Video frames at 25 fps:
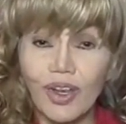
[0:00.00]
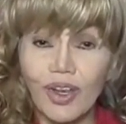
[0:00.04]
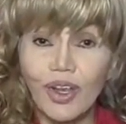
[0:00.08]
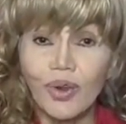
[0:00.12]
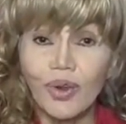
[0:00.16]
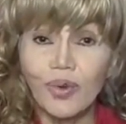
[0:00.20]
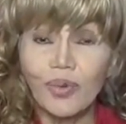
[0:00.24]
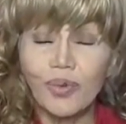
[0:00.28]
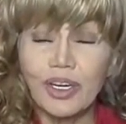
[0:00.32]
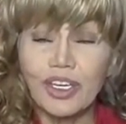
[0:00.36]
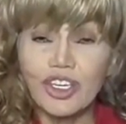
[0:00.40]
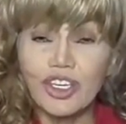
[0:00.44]

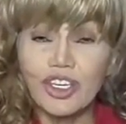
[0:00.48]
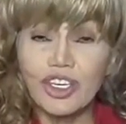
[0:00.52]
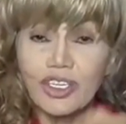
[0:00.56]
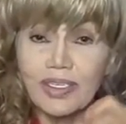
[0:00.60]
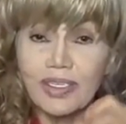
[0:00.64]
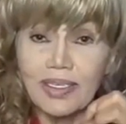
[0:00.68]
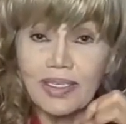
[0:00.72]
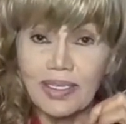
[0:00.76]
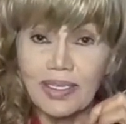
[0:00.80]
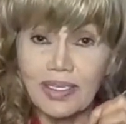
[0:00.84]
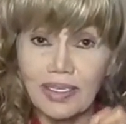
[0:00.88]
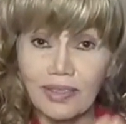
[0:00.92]
which is
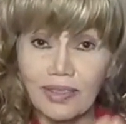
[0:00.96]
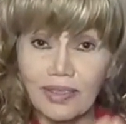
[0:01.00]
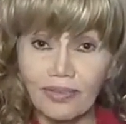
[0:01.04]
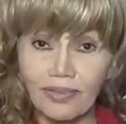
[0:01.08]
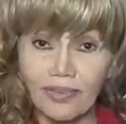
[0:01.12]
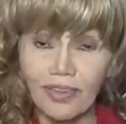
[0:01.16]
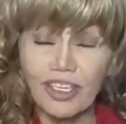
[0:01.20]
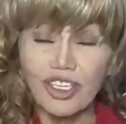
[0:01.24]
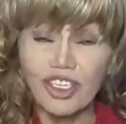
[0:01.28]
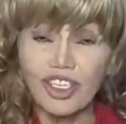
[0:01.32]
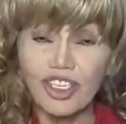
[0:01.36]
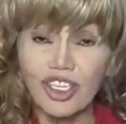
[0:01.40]
the
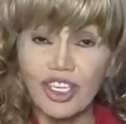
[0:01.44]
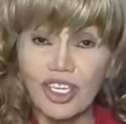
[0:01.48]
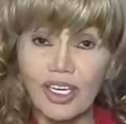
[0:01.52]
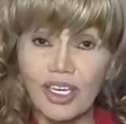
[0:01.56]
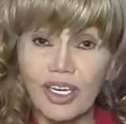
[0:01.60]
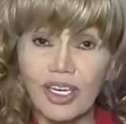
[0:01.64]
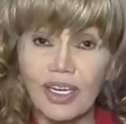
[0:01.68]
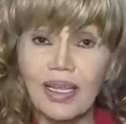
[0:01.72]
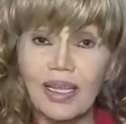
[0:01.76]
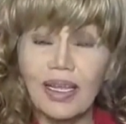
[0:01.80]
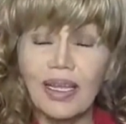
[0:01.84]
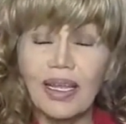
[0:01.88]
division
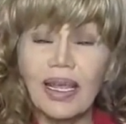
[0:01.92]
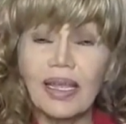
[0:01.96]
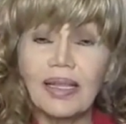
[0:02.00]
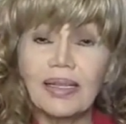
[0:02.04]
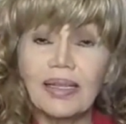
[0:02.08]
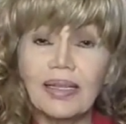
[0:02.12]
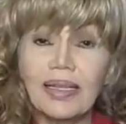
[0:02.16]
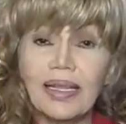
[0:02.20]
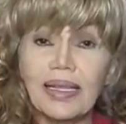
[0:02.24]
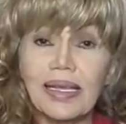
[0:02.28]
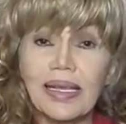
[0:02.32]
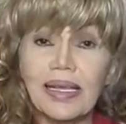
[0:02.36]

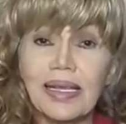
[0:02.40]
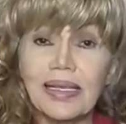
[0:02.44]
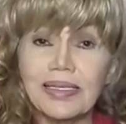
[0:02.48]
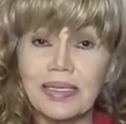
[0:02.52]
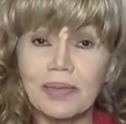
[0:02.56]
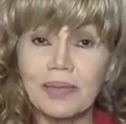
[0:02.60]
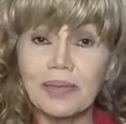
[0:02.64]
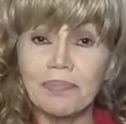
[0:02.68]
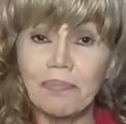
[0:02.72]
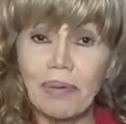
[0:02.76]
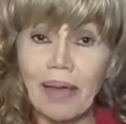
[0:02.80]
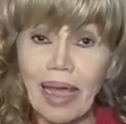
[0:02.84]
that has the
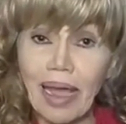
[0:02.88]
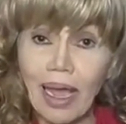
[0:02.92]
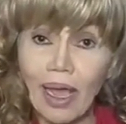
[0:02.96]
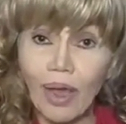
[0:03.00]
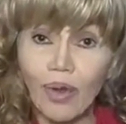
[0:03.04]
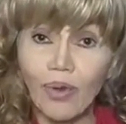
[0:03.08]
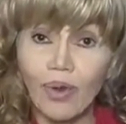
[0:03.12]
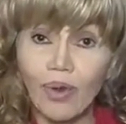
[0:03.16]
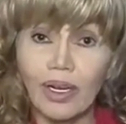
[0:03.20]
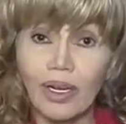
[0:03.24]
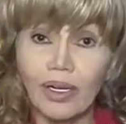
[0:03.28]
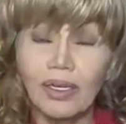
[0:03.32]

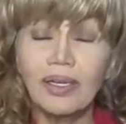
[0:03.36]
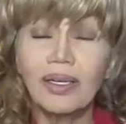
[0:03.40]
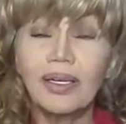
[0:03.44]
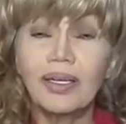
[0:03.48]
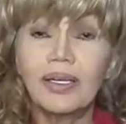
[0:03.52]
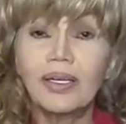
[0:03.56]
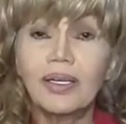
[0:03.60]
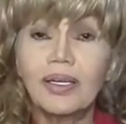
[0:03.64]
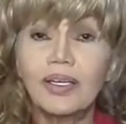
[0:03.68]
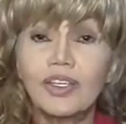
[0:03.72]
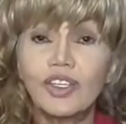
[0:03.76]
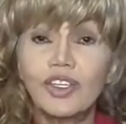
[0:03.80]
power
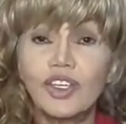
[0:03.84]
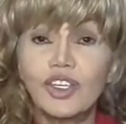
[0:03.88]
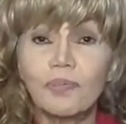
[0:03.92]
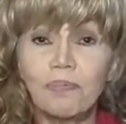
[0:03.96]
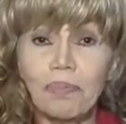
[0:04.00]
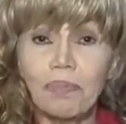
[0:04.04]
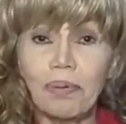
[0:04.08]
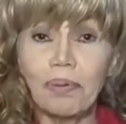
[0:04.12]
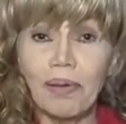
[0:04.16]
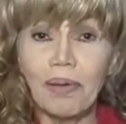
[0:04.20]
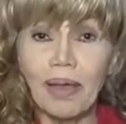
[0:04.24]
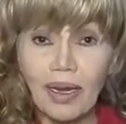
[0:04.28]
to
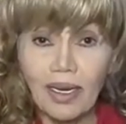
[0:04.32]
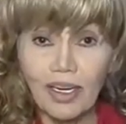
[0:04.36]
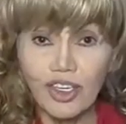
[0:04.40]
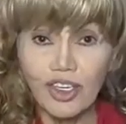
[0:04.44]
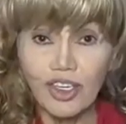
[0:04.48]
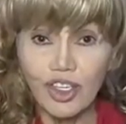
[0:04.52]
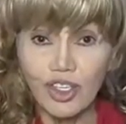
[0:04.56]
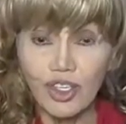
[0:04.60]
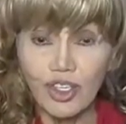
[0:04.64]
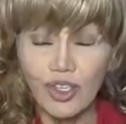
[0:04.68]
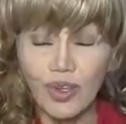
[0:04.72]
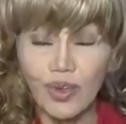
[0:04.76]

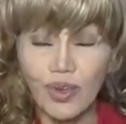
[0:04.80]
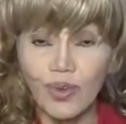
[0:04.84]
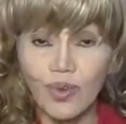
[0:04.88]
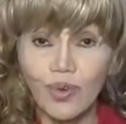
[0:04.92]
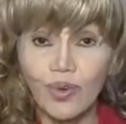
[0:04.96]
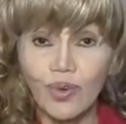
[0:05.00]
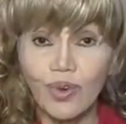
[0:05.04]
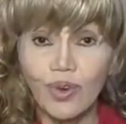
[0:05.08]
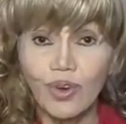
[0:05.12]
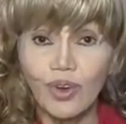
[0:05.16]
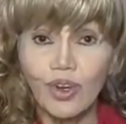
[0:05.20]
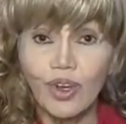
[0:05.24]
punish you
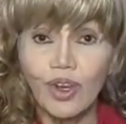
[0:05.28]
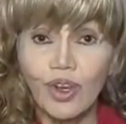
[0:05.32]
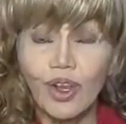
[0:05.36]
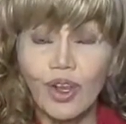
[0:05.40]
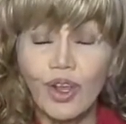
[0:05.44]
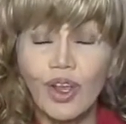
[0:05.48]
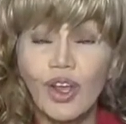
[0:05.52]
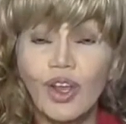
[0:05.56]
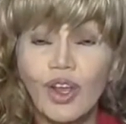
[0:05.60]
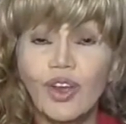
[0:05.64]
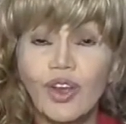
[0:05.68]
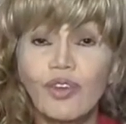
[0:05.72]

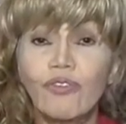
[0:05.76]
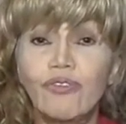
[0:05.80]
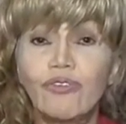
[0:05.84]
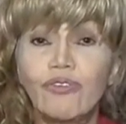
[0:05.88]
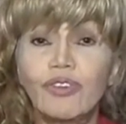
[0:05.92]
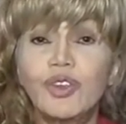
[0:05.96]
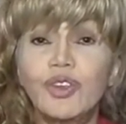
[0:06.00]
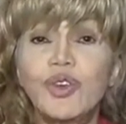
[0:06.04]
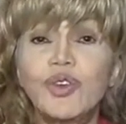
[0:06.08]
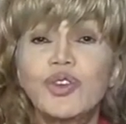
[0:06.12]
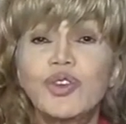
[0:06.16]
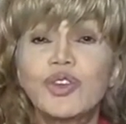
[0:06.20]
for
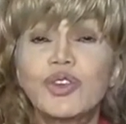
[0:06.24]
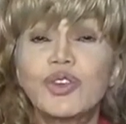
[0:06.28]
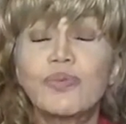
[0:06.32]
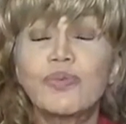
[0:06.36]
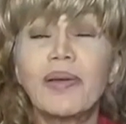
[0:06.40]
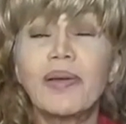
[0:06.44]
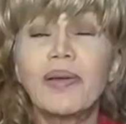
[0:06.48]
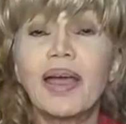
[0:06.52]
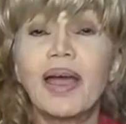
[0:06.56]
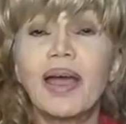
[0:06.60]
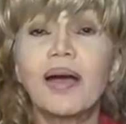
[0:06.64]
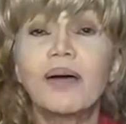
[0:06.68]
you to
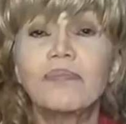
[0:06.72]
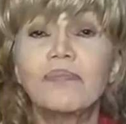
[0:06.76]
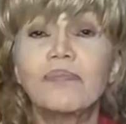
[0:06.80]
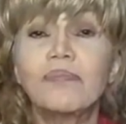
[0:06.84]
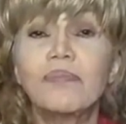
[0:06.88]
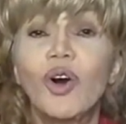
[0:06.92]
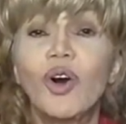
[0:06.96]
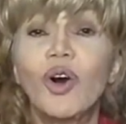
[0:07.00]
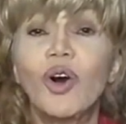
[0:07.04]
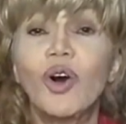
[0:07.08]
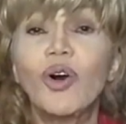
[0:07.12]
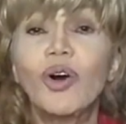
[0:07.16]
become
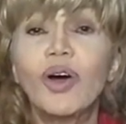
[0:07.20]
more